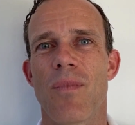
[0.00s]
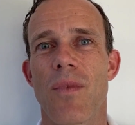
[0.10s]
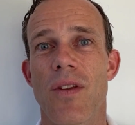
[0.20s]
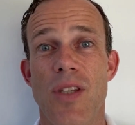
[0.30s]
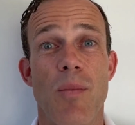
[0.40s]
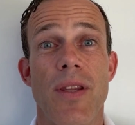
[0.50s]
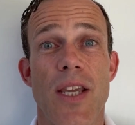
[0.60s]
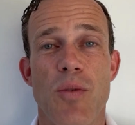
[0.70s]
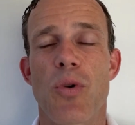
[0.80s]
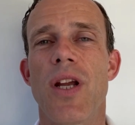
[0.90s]
simply
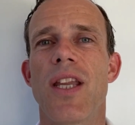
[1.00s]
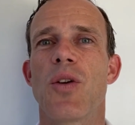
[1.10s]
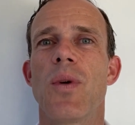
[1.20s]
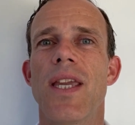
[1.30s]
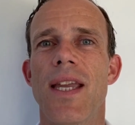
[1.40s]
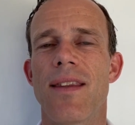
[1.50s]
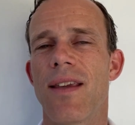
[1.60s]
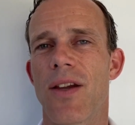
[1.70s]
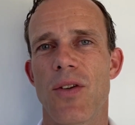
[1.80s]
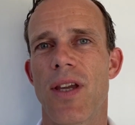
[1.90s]
takes a break in the weekend
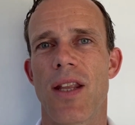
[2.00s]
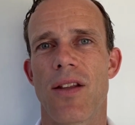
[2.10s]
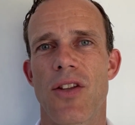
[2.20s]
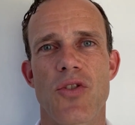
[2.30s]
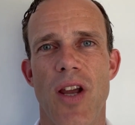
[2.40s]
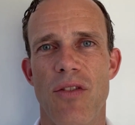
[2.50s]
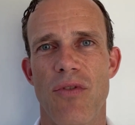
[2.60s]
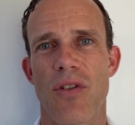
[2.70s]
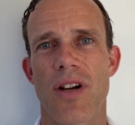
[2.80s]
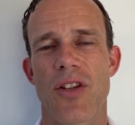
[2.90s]
and you cannot
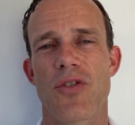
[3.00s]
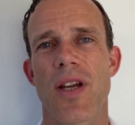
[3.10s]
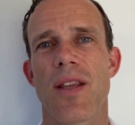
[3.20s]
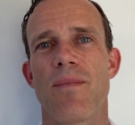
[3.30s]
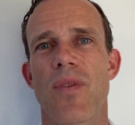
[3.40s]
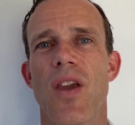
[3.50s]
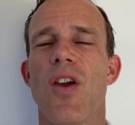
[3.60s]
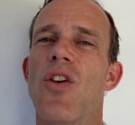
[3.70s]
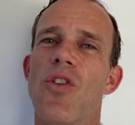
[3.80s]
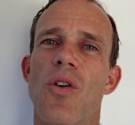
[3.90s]
transfer and trade.
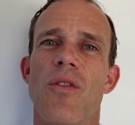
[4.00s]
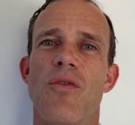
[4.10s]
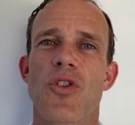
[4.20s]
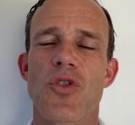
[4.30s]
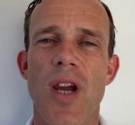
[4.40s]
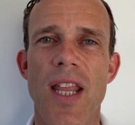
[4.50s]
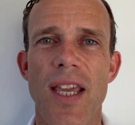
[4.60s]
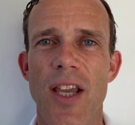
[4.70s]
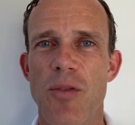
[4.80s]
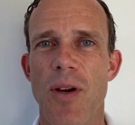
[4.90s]
So for
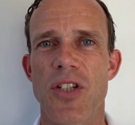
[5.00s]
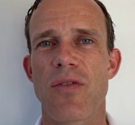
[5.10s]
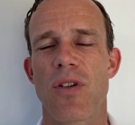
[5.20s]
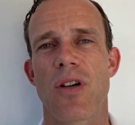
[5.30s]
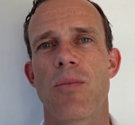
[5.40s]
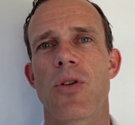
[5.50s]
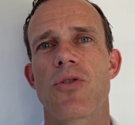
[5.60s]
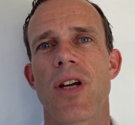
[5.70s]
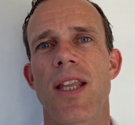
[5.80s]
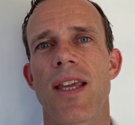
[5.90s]
trading, especially for crypto
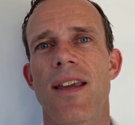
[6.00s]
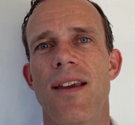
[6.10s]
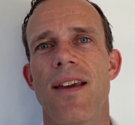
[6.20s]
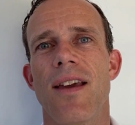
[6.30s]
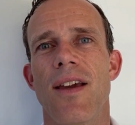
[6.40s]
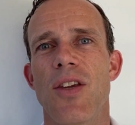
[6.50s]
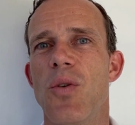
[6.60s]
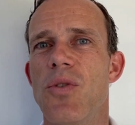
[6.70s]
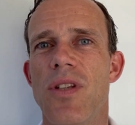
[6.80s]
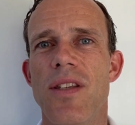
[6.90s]
trading,
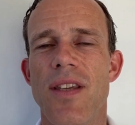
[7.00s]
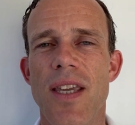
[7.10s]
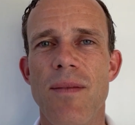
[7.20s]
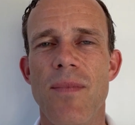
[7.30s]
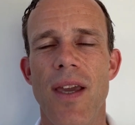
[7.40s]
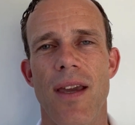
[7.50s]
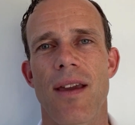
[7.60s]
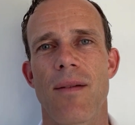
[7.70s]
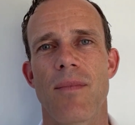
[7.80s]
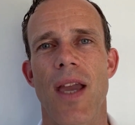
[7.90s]
USDT
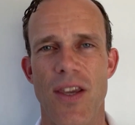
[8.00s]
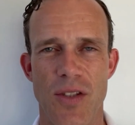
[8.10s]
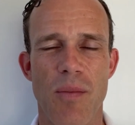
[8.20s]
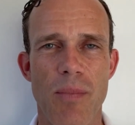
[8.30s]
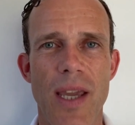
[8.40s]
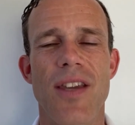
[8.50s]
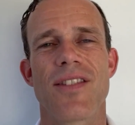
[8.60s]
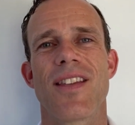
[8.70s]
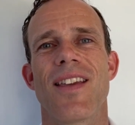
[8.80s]
as the biggest